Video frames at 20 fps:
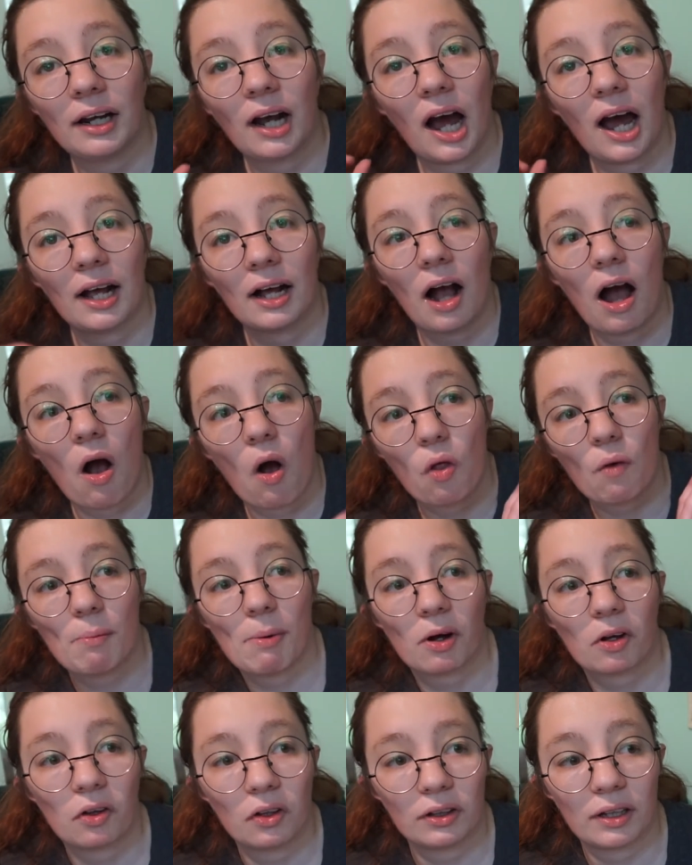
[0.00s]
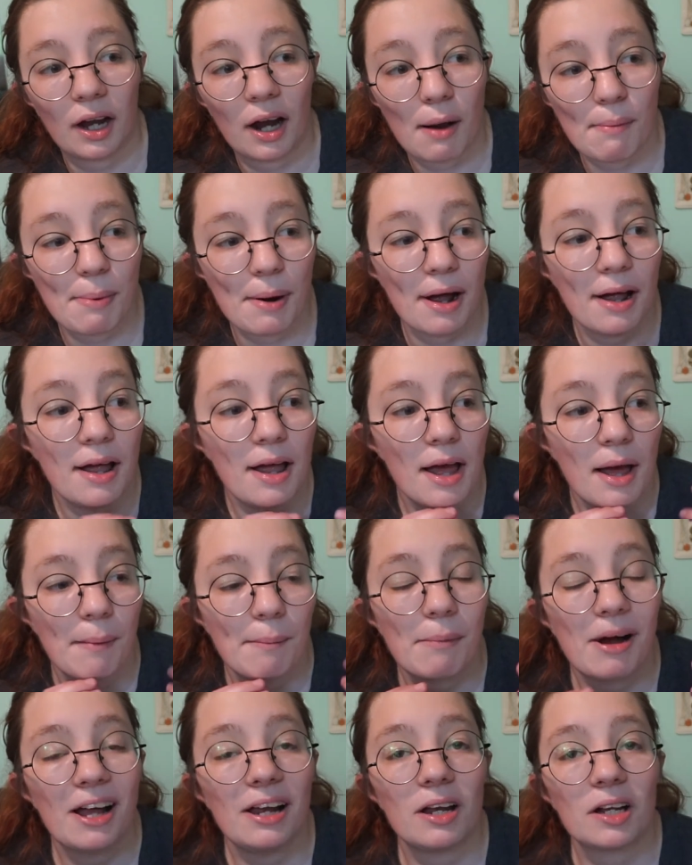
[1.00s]
I got all the books in there, but
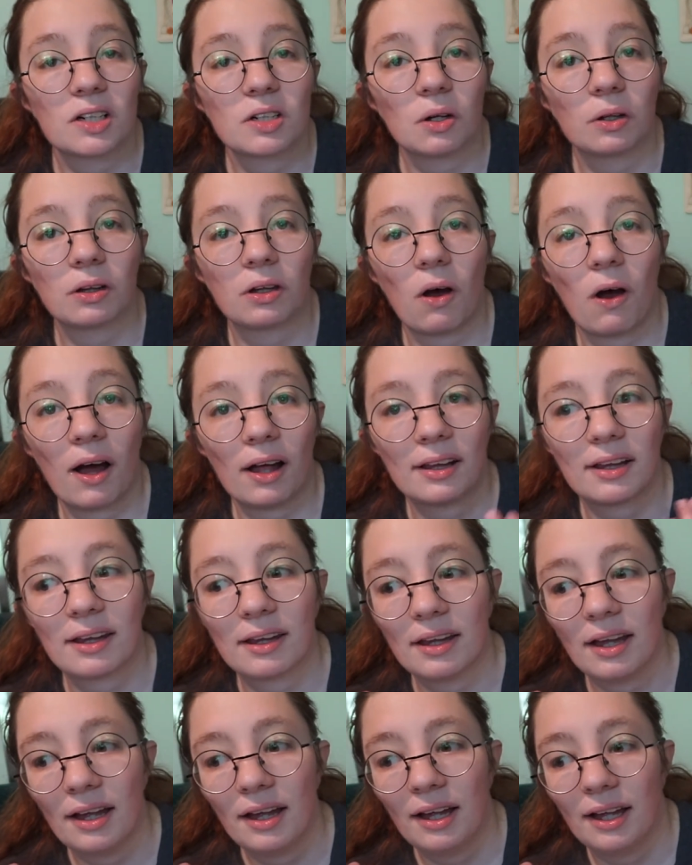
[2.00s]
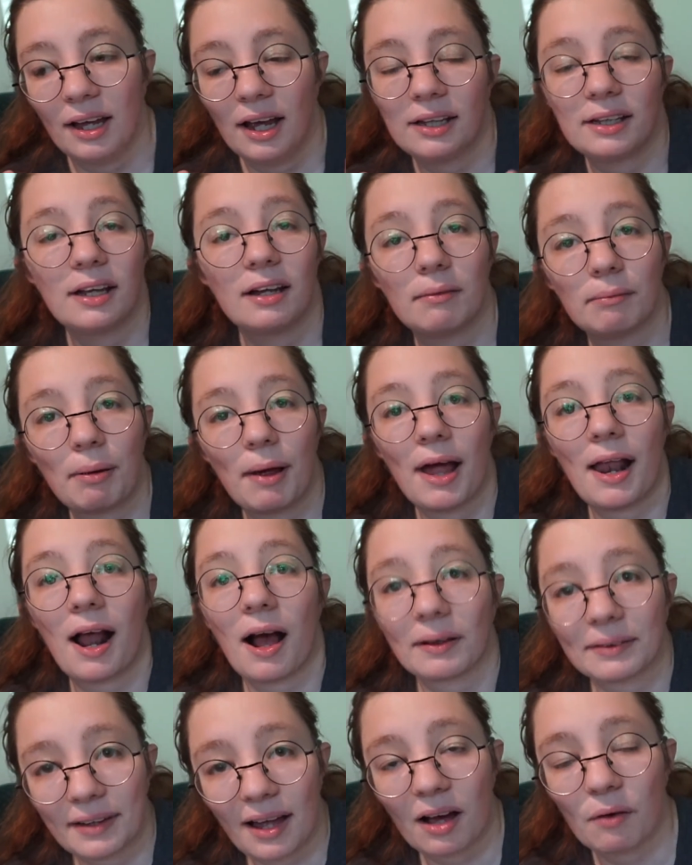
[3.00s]
my initial thoughts, it didn't pan
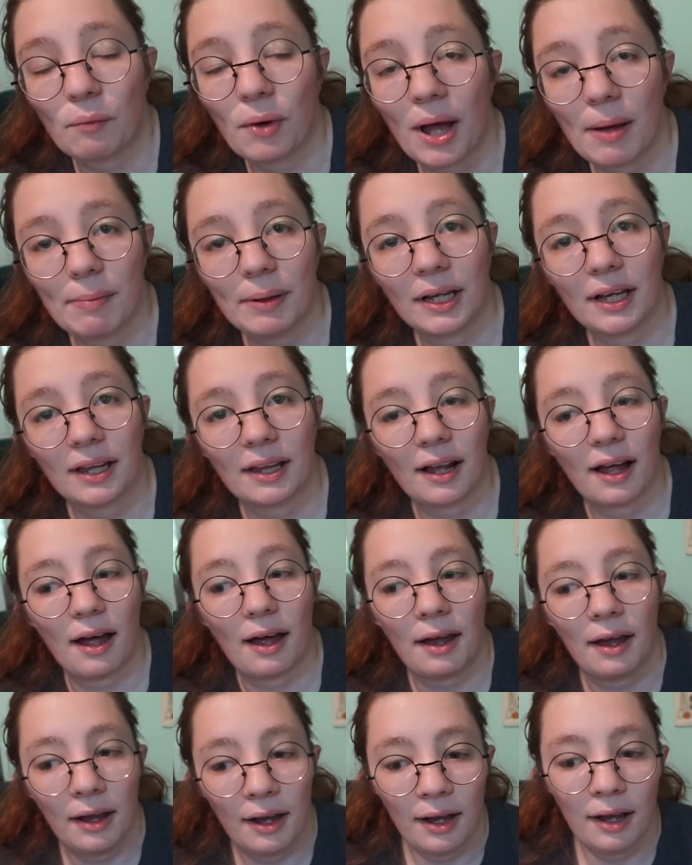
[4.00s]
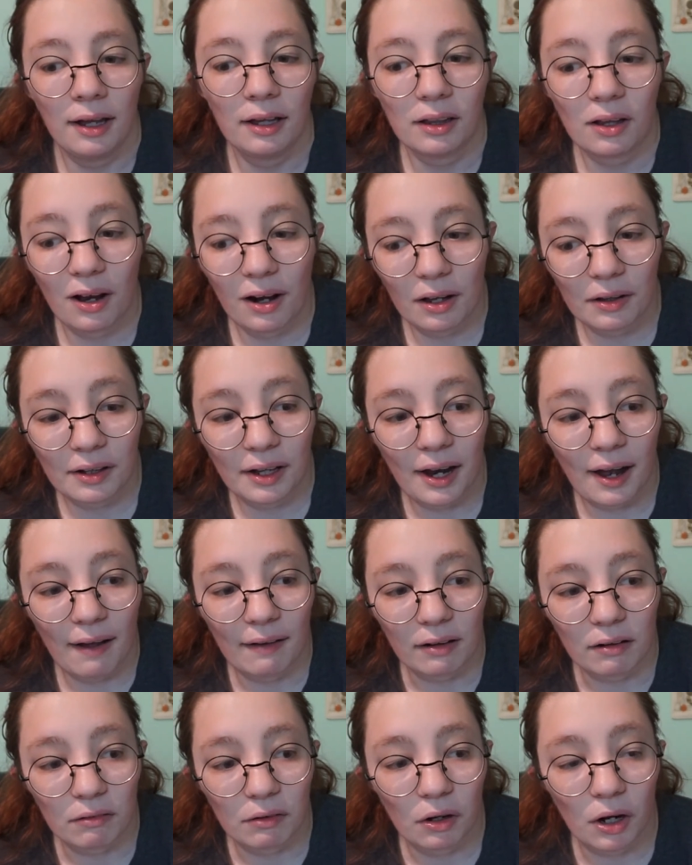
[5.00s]
out that way because I thought I was going to have
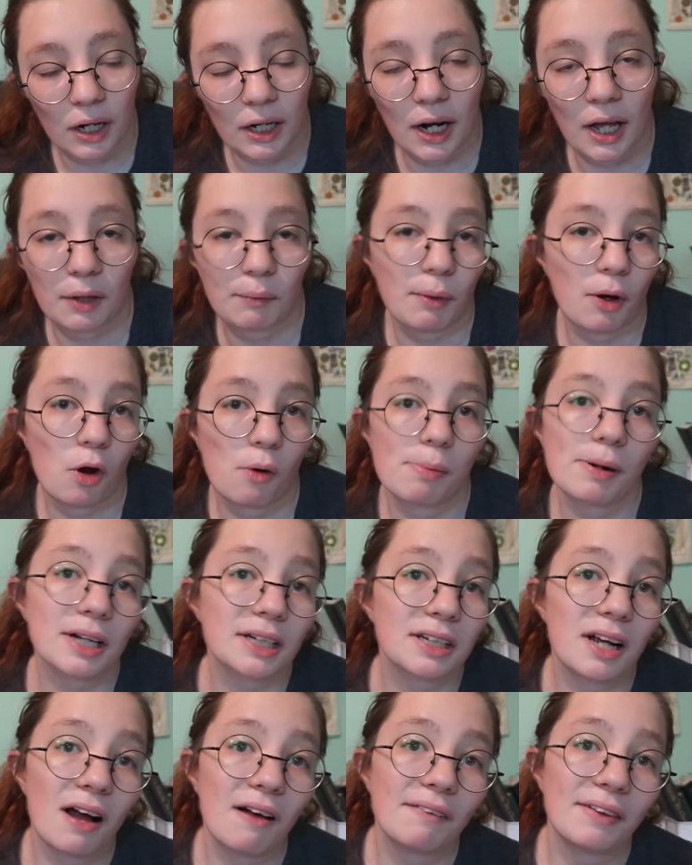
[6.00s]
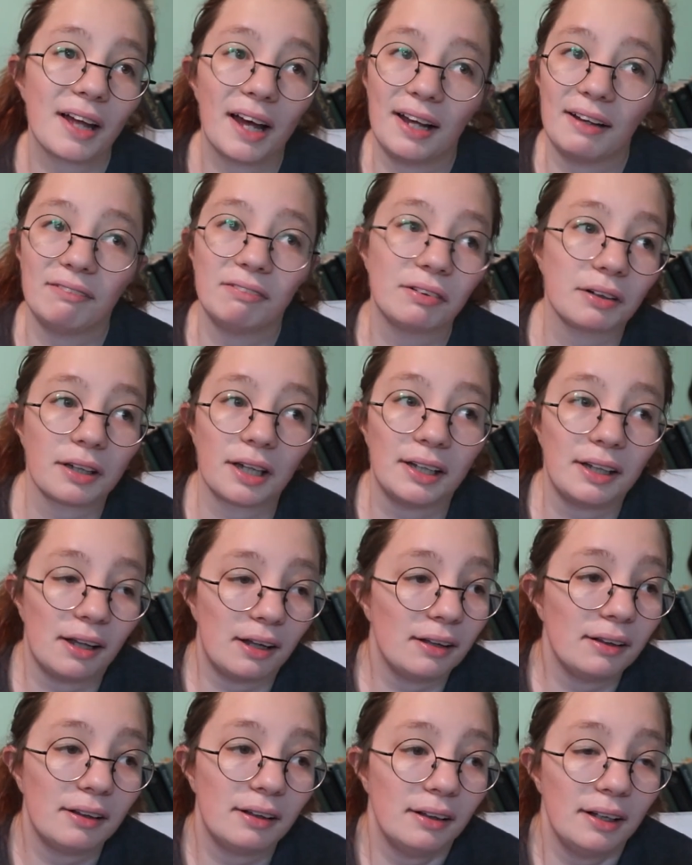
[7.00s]
to reorganize my whole bookshelves. I really
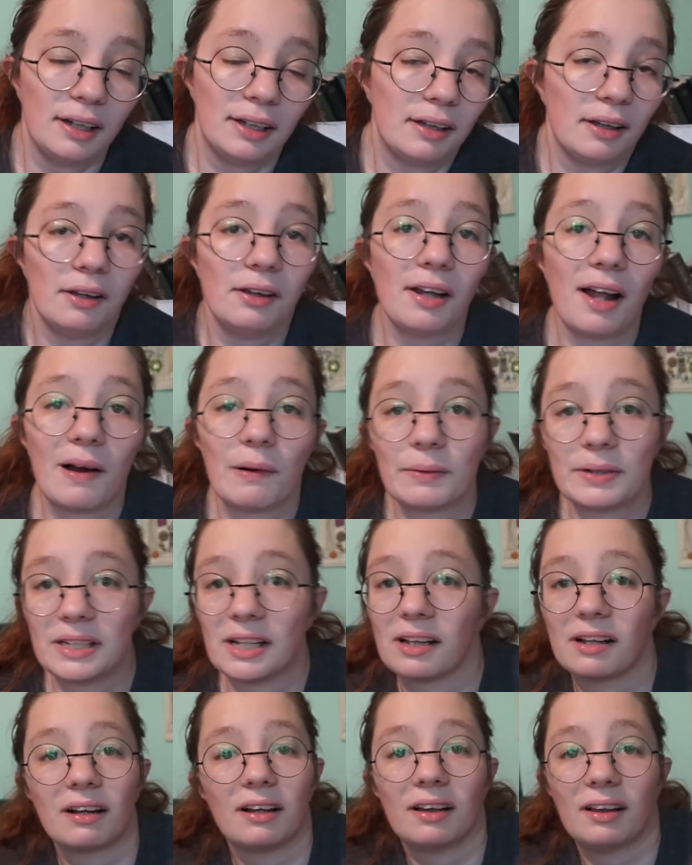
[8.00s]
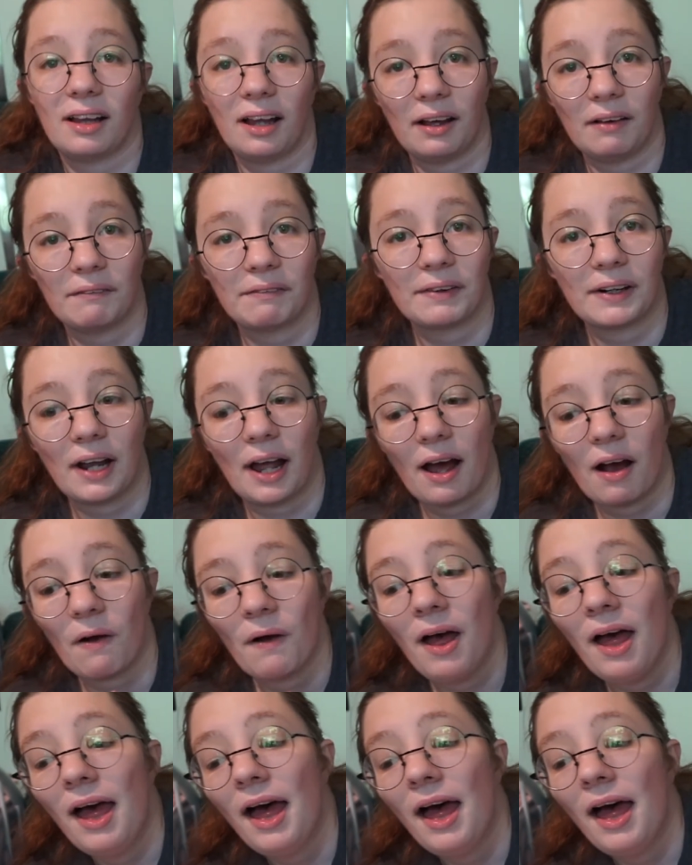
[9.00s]
didn't need to do that, which is a good thing for now.